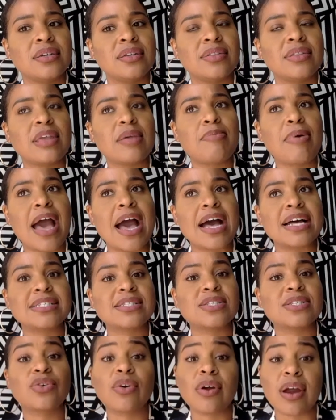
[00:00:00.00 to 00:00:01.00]
they passed the
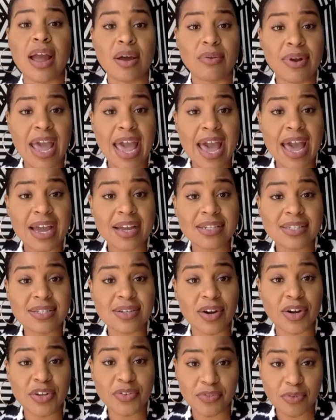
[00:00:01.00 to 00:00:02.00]
Crown Act.
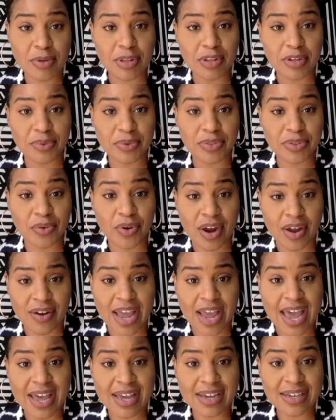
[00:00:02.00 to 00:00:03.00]
Are you familiar with the Crown
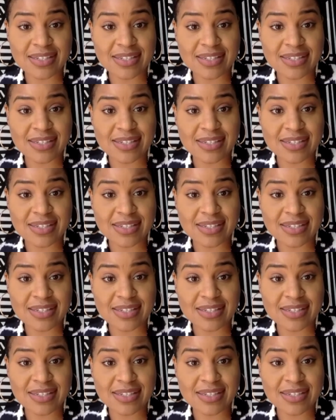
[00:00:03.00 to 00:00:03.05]
Act?